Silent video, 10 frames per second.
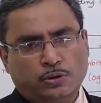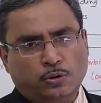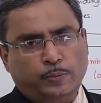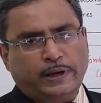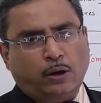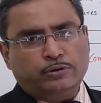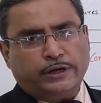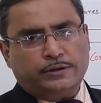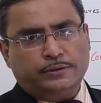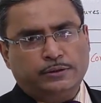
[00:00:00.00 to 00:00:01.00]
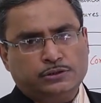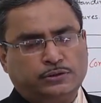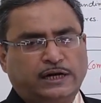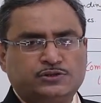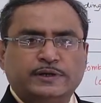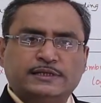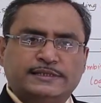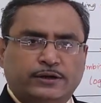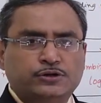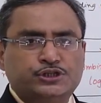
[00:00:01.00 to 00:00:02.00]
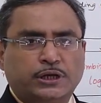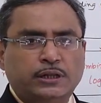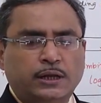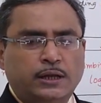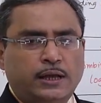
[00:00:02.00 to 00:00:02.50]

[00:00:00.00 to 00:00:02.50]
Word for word: will be counted. So that's why it is sequential